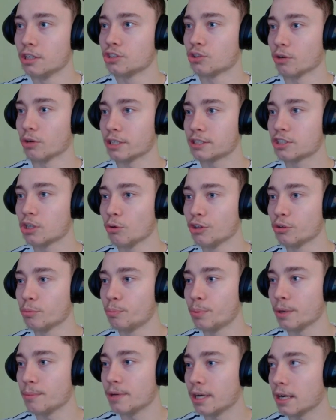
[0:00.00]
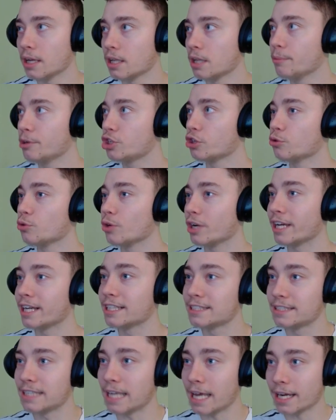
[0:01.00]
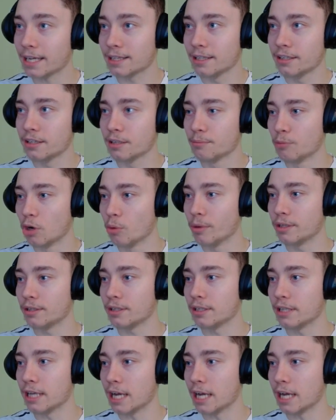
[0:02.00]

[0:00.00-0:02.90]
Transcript: So let's go into Premiere and let me show you exactly the moment it